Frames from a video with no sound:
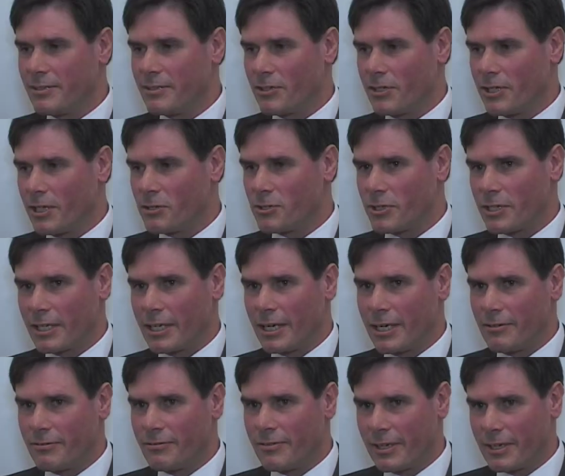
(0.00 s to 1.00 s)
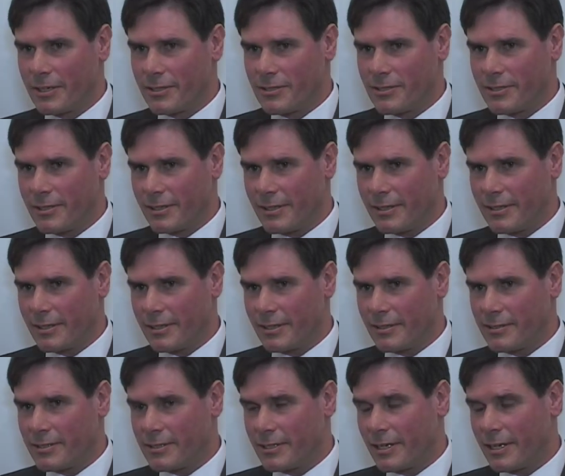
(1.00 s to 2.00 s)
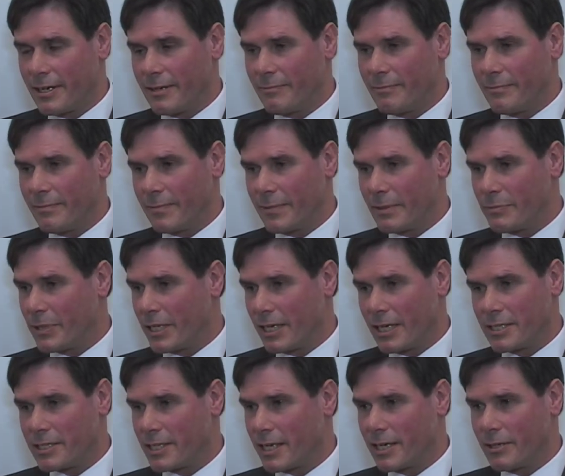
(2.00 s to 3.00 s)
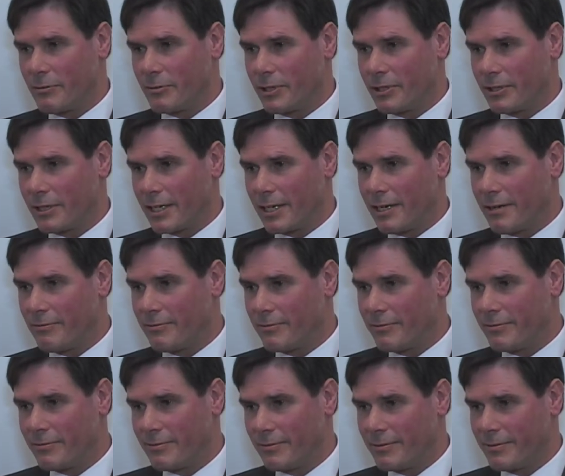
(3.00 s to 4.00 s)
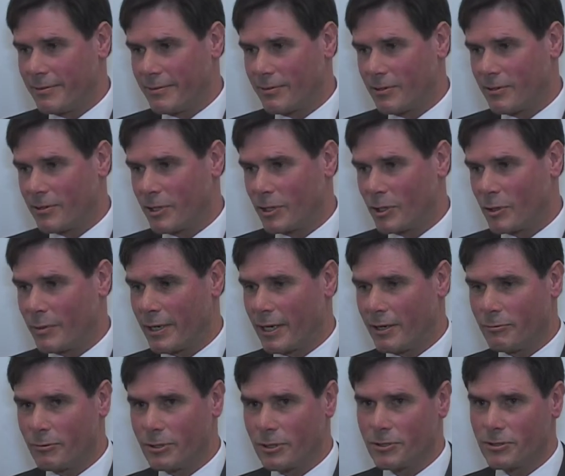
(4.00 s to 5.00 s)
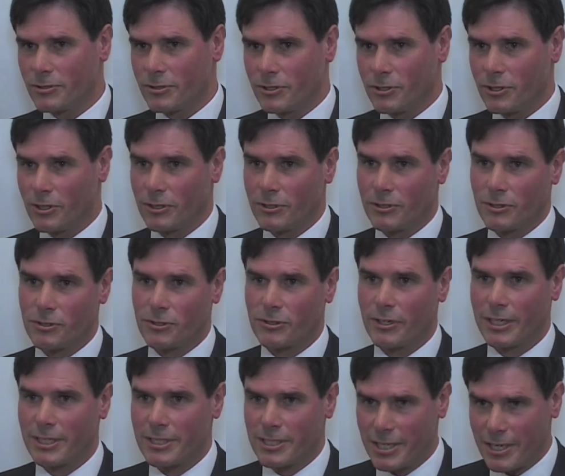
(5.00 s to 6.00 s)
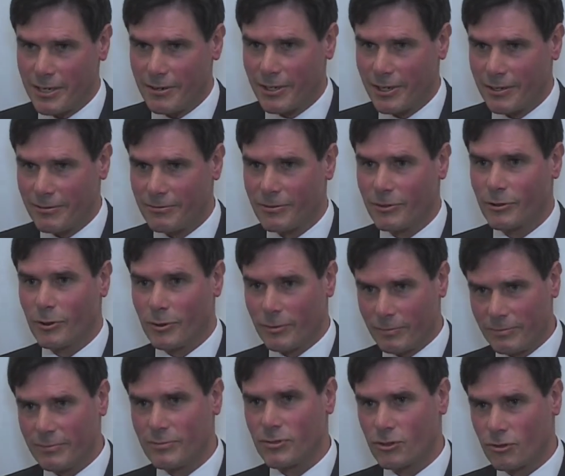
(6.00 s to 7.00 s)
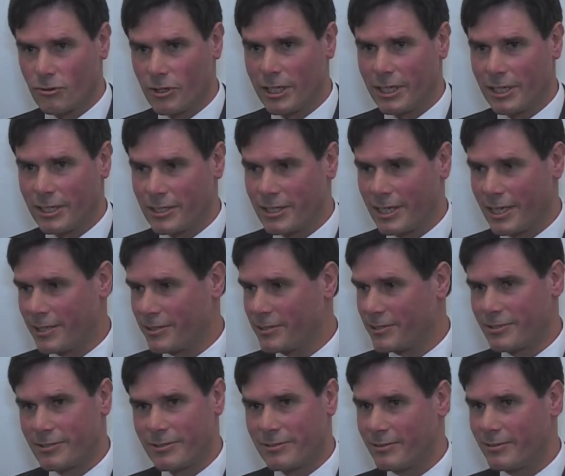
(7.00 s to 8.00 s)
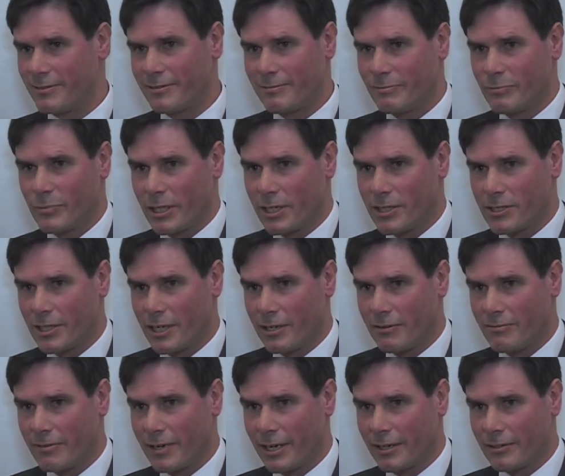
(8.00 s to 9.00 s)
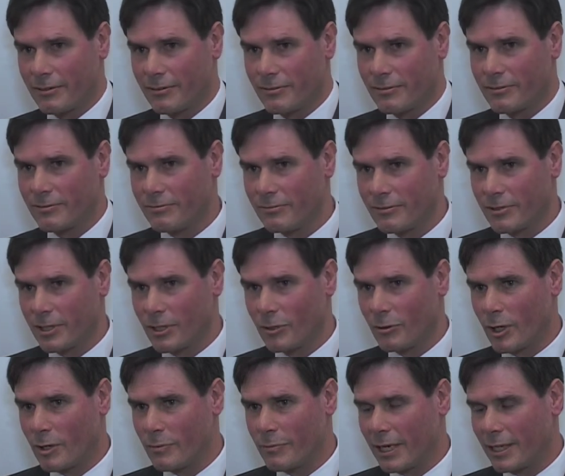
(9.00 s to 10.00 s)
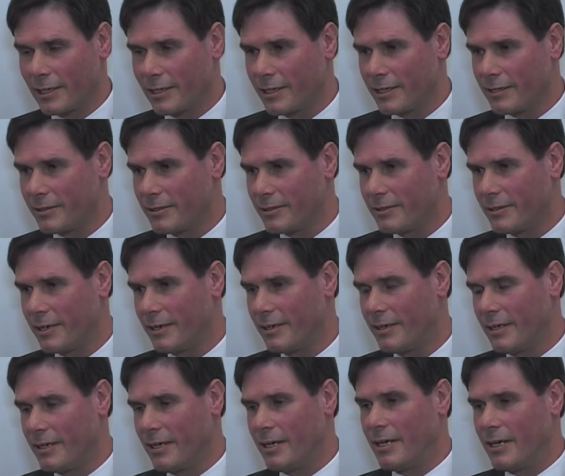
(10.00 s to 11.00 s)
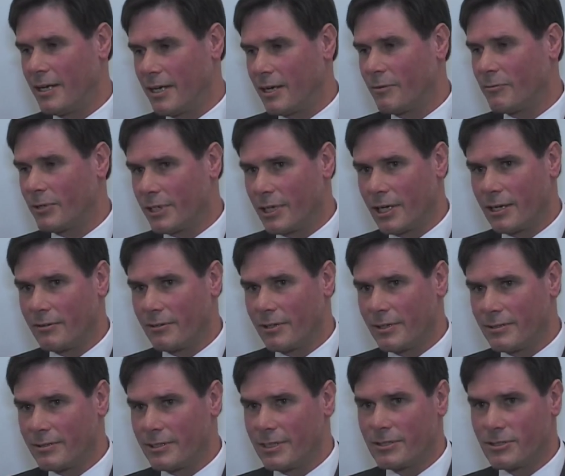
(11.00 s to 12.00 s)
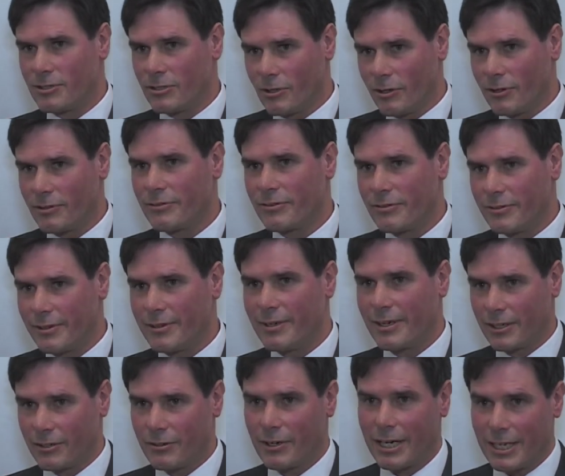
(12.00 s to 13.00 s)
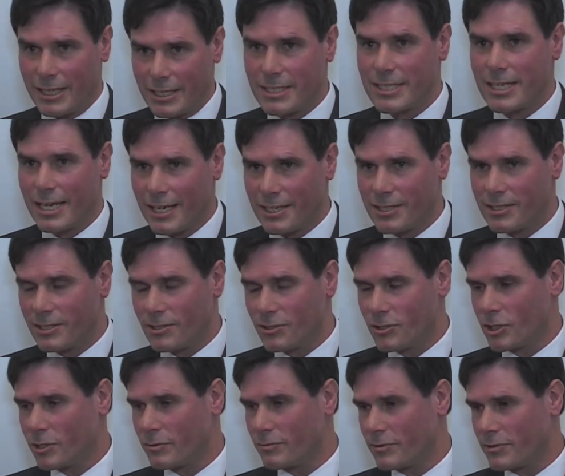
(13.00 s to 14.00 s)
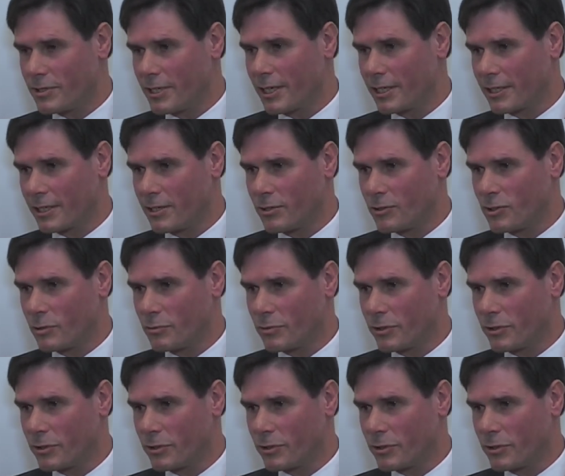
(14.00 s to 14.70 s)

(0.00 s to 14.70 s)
So those are the kind of figures that PSA will give. If you think about Wilson and Jungner's criteria for screening tests, PSA fails really quite badly. And we know that it's not a great test in terms of diagnosing